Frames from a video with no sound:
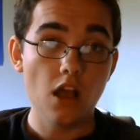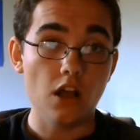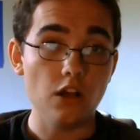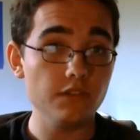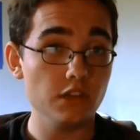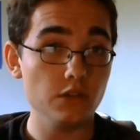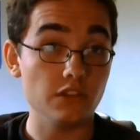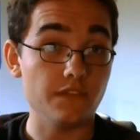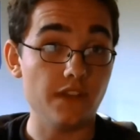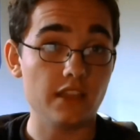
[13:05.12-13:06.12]
Overload
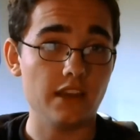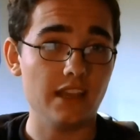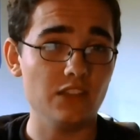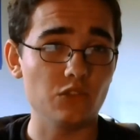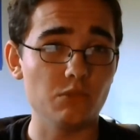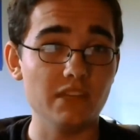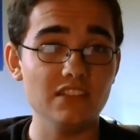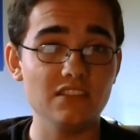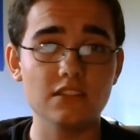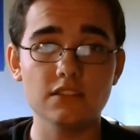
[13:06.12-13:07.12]
and the fact that it hits all
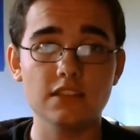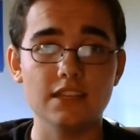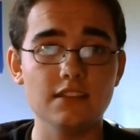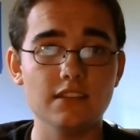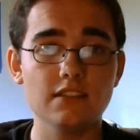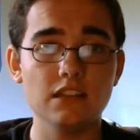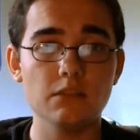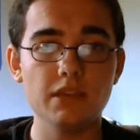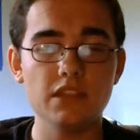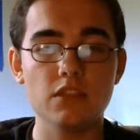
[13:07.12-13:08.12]
minions does hinder this a little
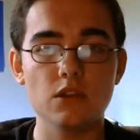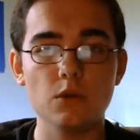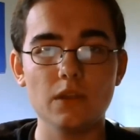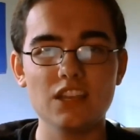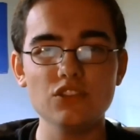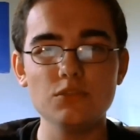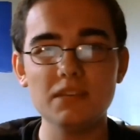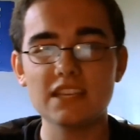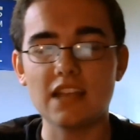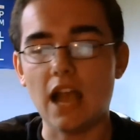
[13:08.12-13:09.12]
bit, though it could
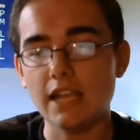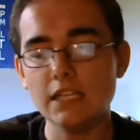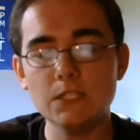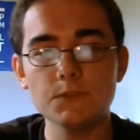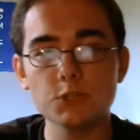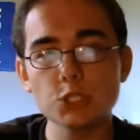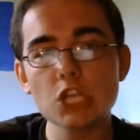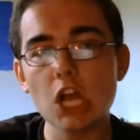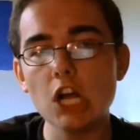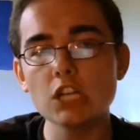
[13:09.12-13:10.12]
be kind of a good
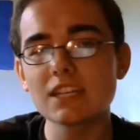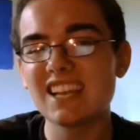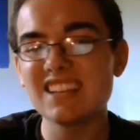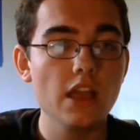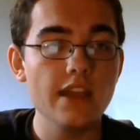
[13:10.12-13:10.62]
card, I guess.